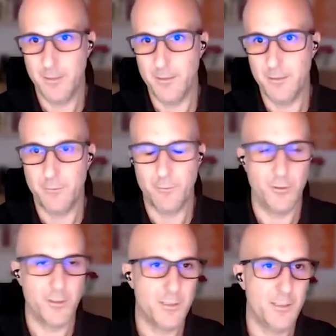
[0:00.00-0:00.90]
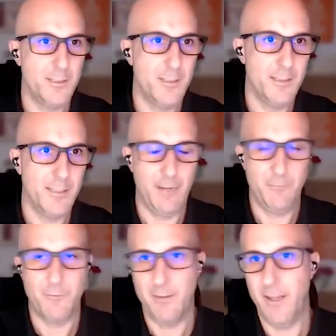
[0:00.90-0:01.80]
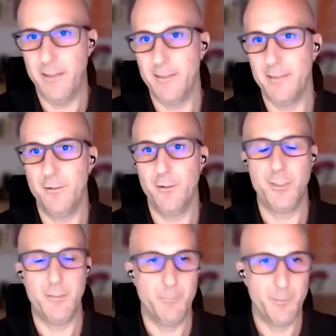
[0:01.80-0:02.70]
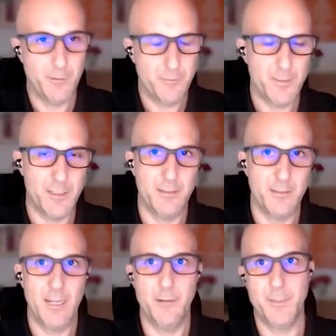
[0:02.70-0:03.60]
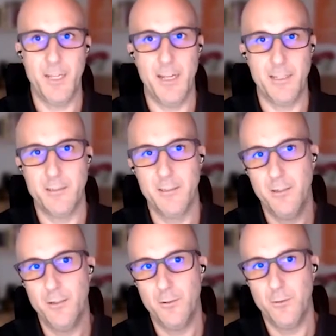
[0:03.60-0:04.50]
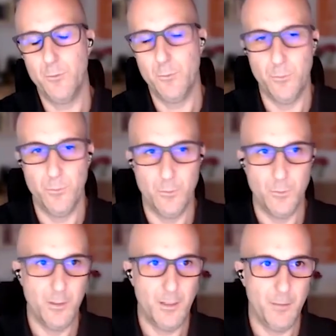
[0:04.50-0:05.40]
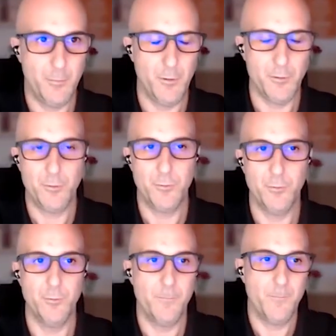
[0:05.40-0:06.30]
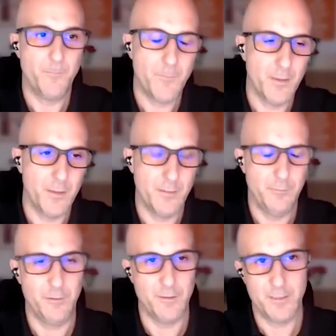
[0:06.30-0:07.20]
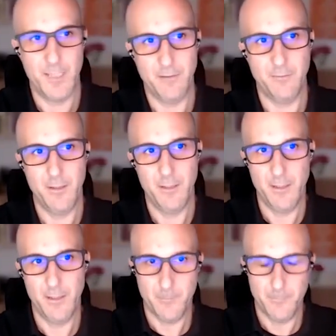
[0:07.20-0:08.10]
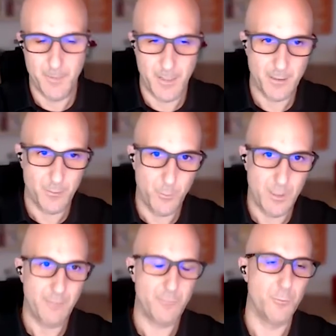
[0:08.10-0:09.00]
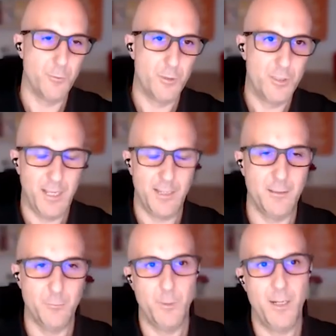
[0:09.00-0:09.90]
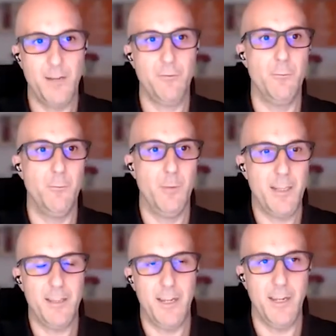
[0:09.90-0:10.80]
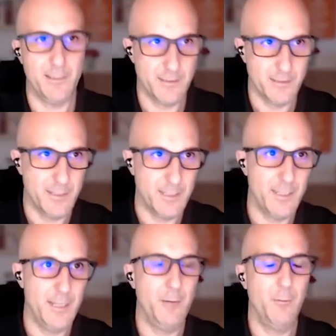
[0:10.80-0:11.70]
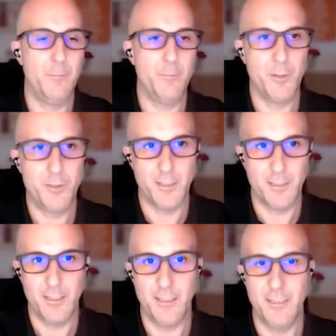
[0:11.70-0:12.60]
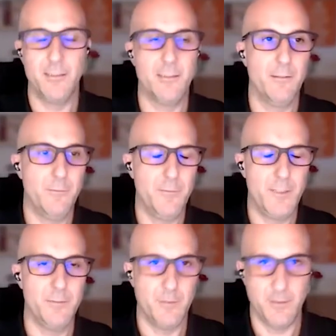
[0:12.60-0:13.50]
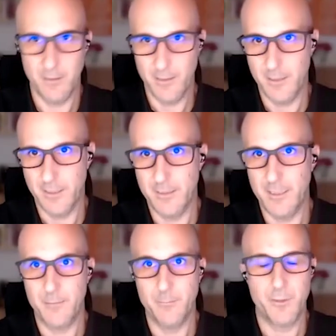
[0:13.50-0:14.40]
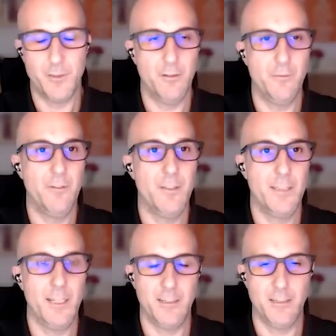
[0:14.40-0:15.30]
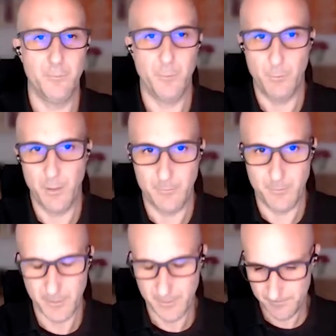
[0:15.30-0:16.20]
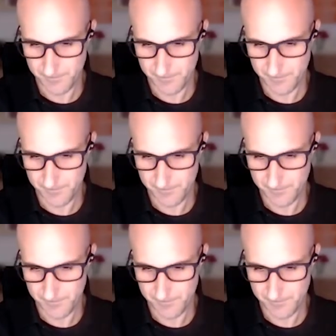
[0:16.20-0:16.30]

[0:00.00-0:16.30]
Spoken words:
Of course, day after day, the technology improves and helps us to approach to different stuff. But we have to check and we have to validate that our project is feasible in terms of technical requirements.